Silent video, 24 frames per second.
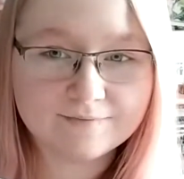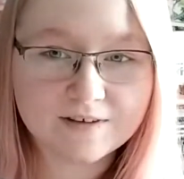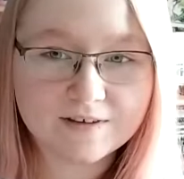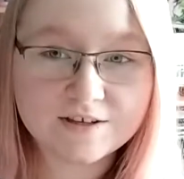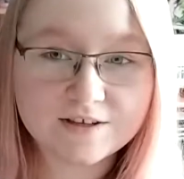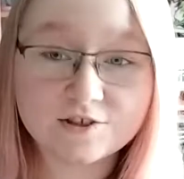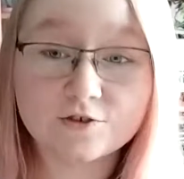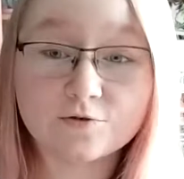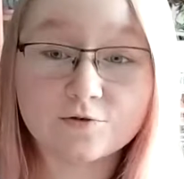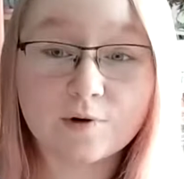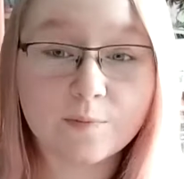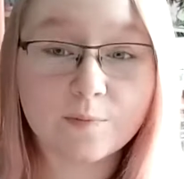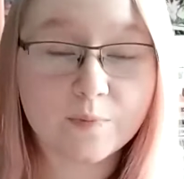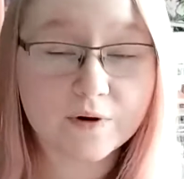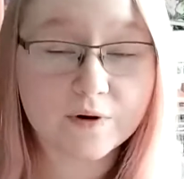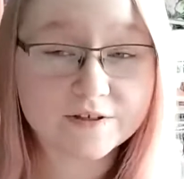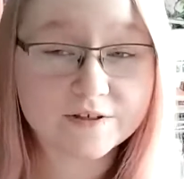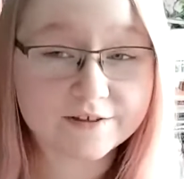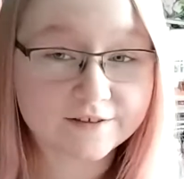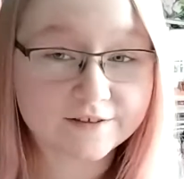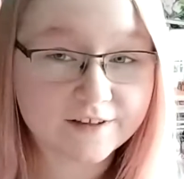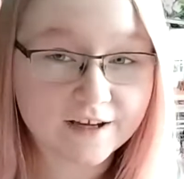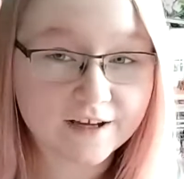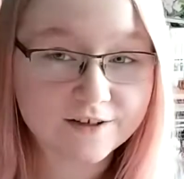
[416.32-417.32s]
is a
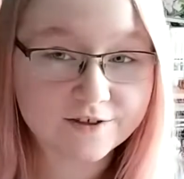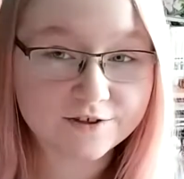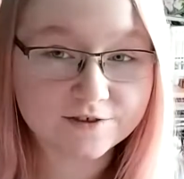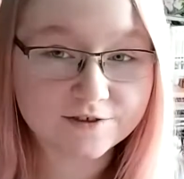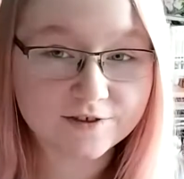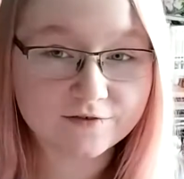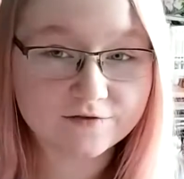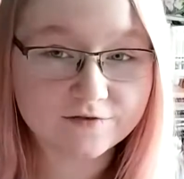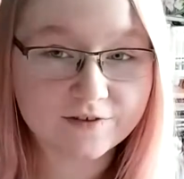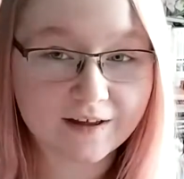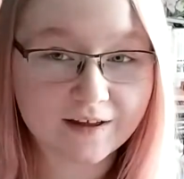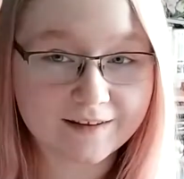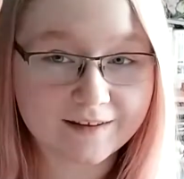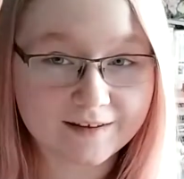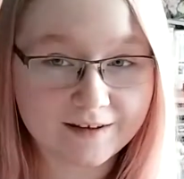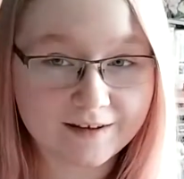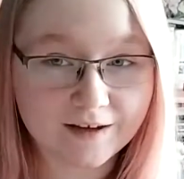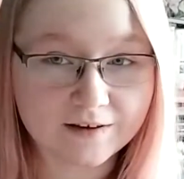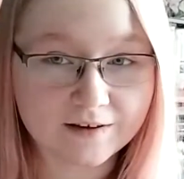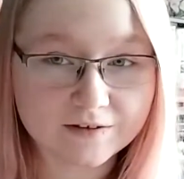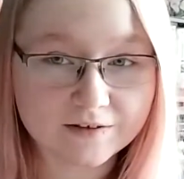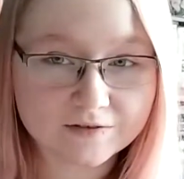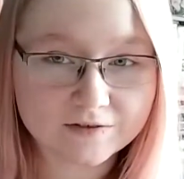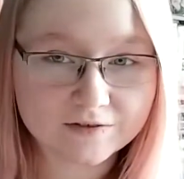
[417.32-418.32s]
representation of that
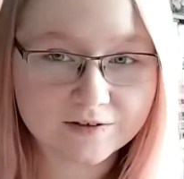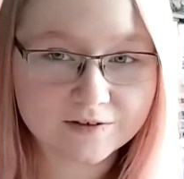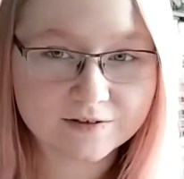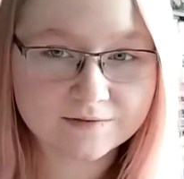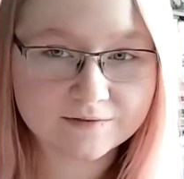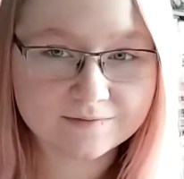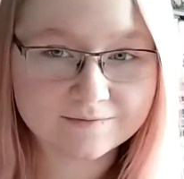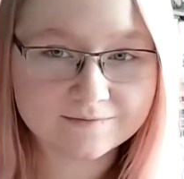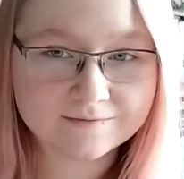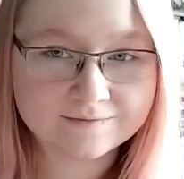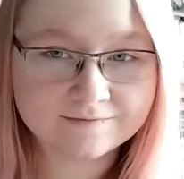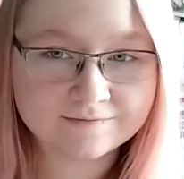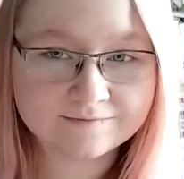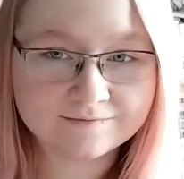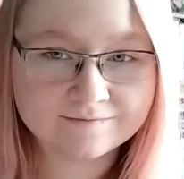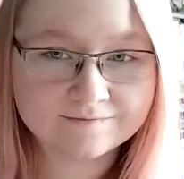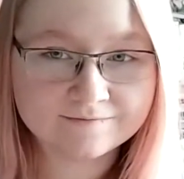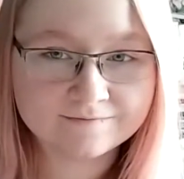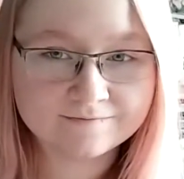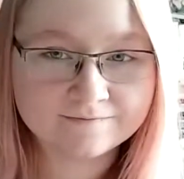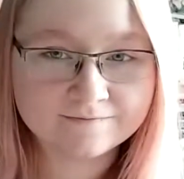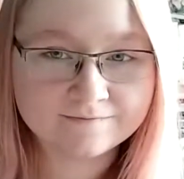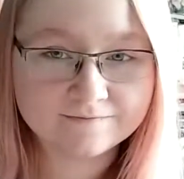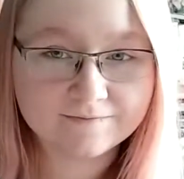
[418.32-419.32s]
gift.
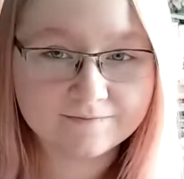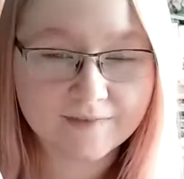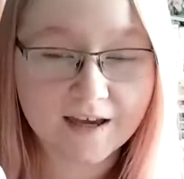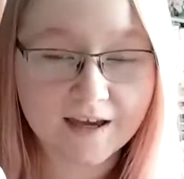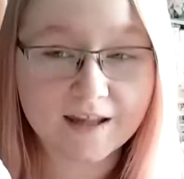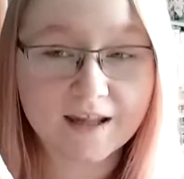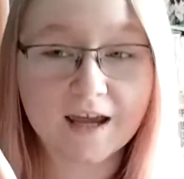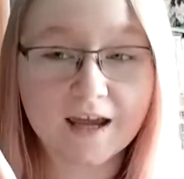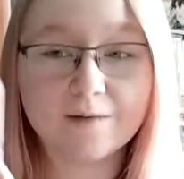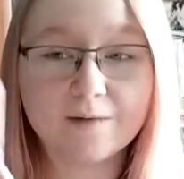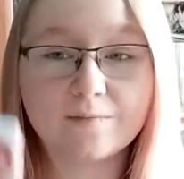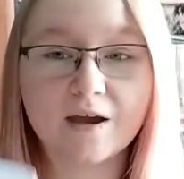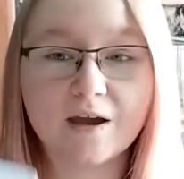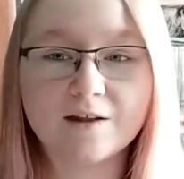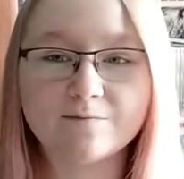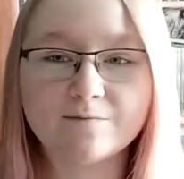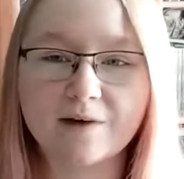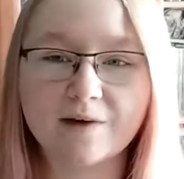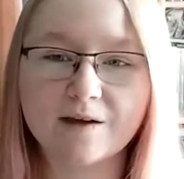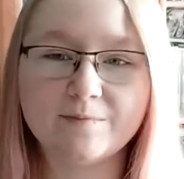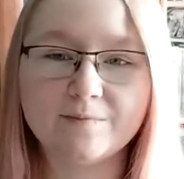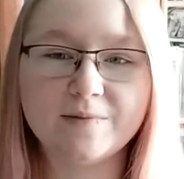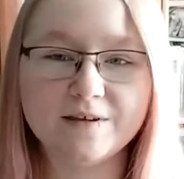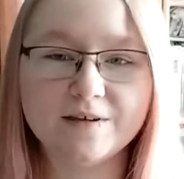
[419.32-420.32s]
And I made
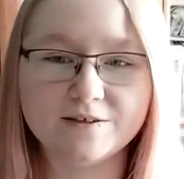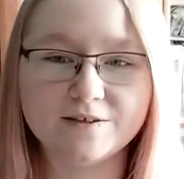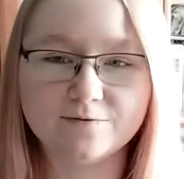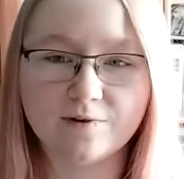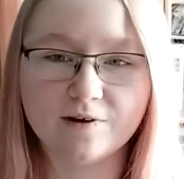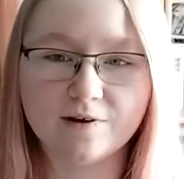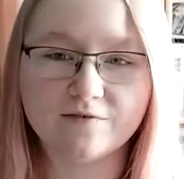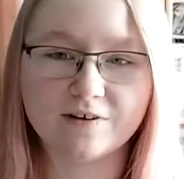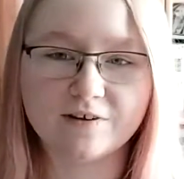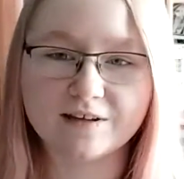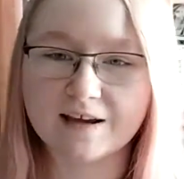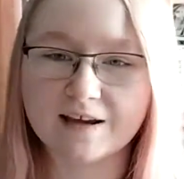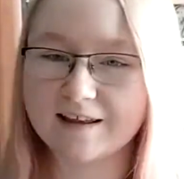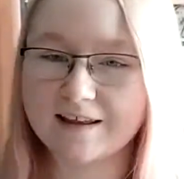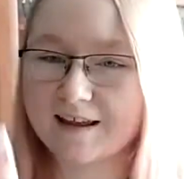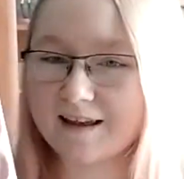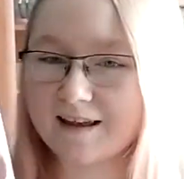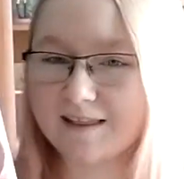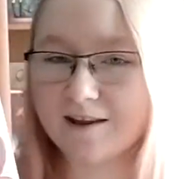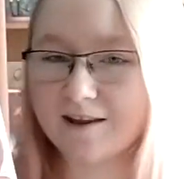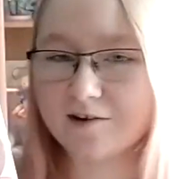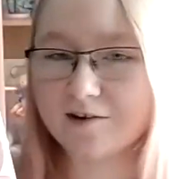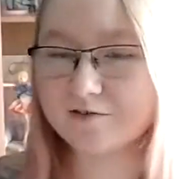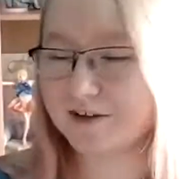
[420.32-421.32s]
my peace with it, and I
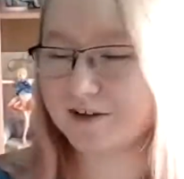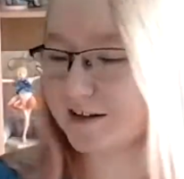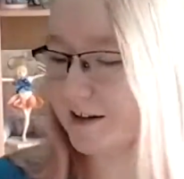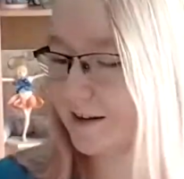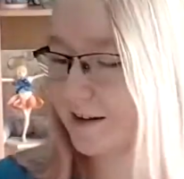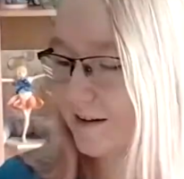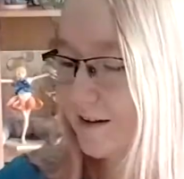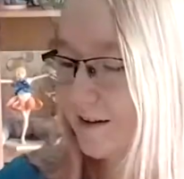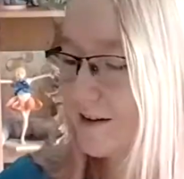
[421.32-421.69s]
love it. And